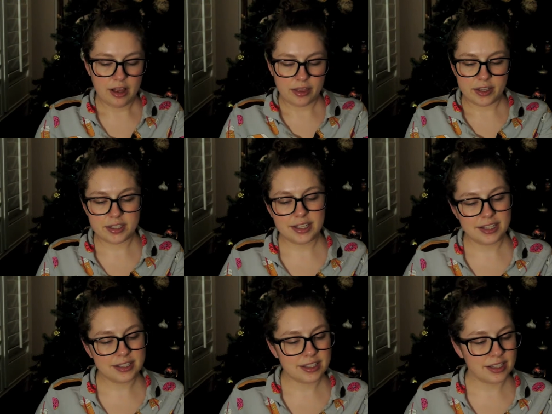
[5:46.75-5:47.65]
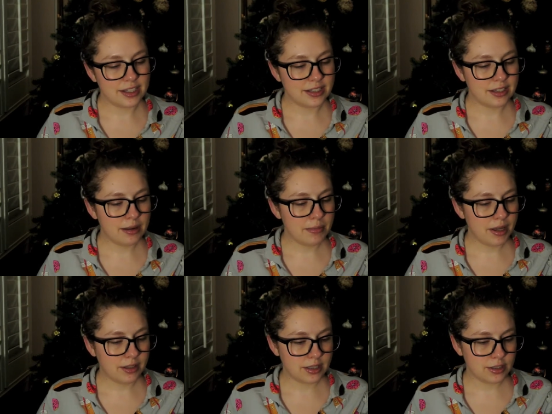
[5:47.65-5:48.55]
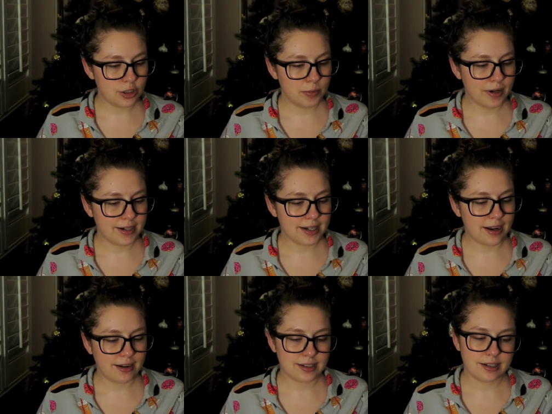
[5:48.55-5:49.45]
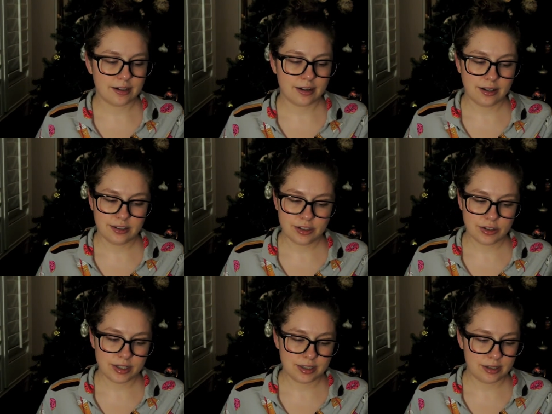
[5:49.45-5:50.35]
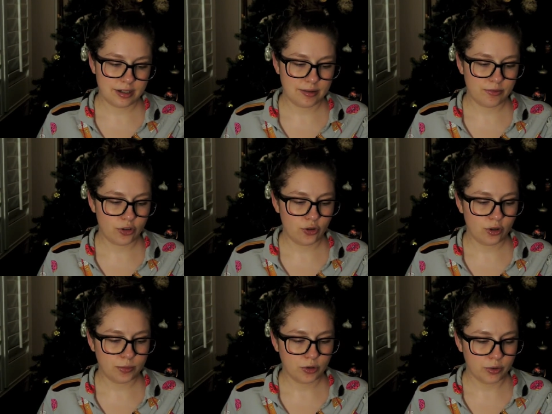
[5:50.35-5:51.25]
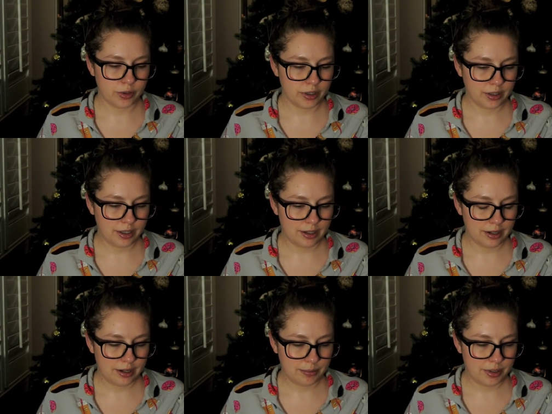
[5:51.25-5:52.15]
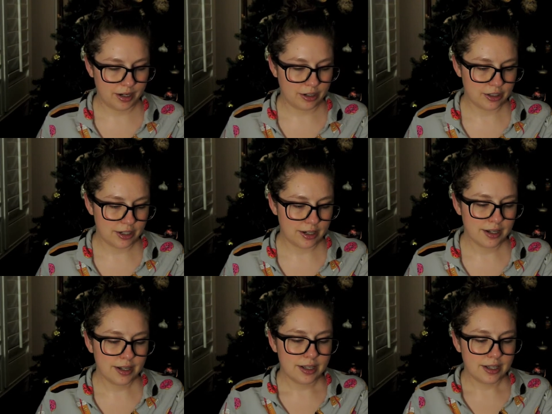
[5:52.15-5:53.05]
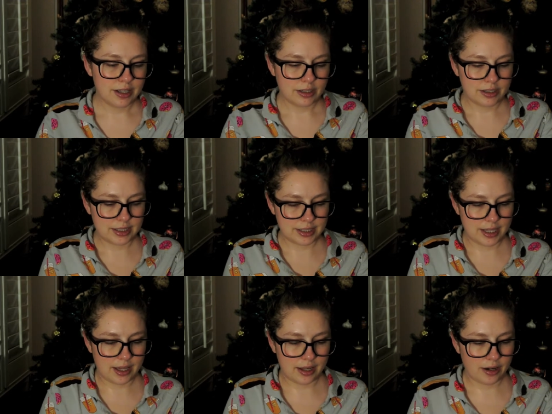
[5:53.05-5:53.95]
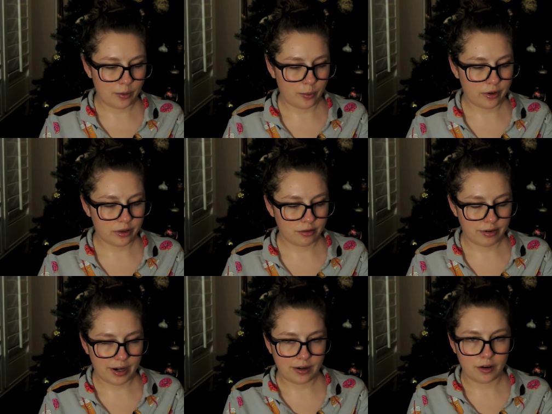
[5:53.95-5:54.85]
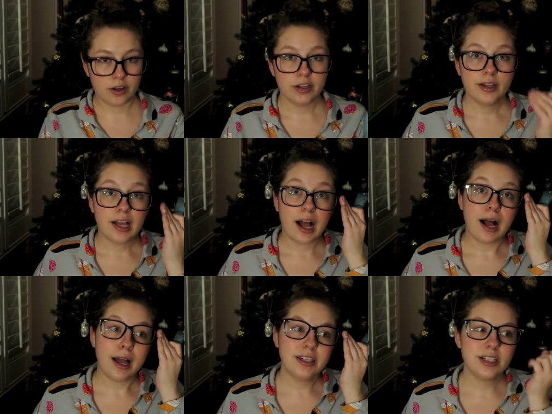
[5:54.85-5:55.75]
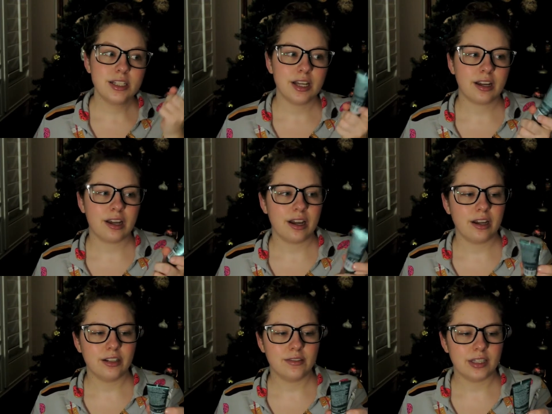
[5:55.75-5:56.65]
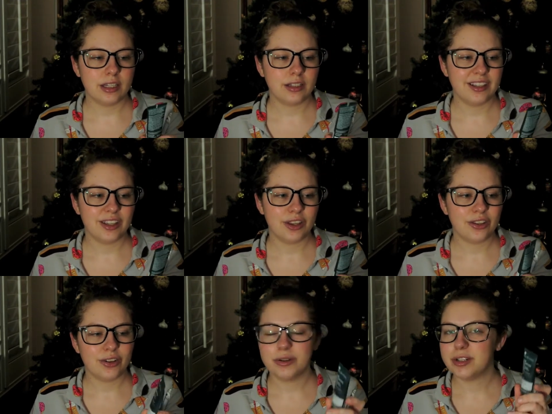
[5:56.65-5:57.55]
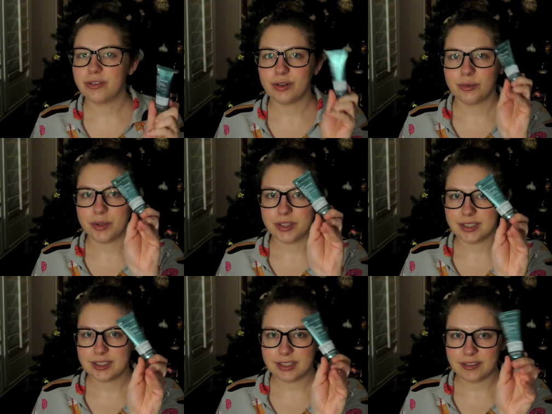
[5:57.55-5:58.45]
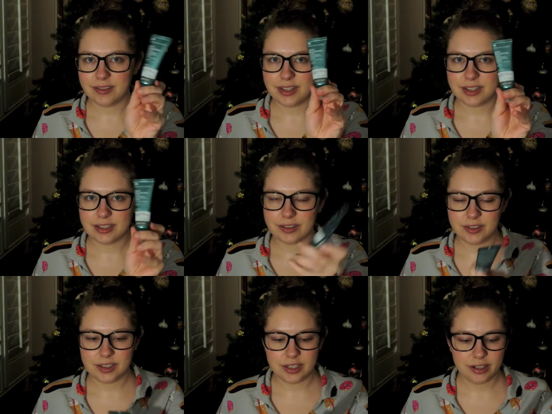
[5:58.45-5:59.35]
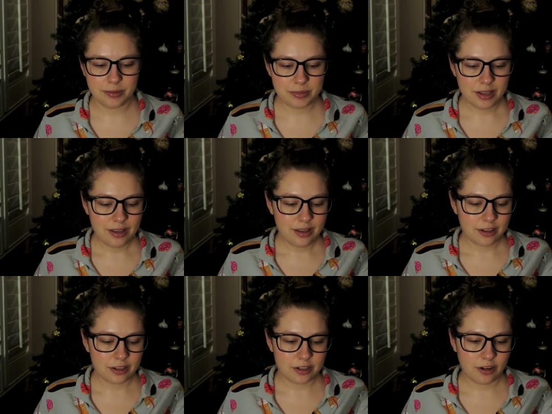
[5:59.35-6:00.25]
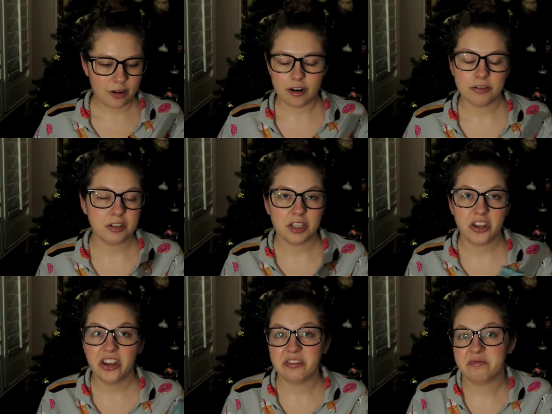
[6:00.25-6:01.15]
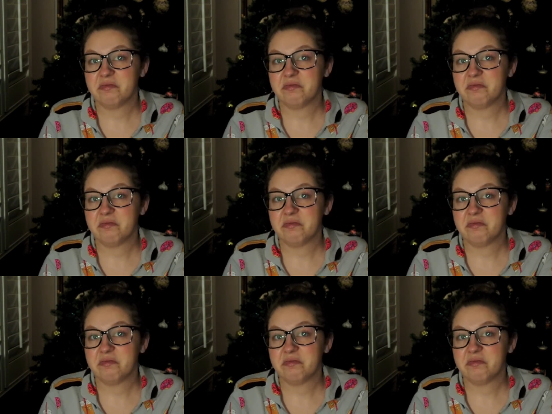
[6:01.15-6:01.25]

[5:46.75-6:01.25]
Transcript: This is the Skin Balancing Super Antioxidant Concentrate Serum for Normal Oily Combination Skin with Retinol. I just like kind of cycling through different ones of these little serums because they're all really good.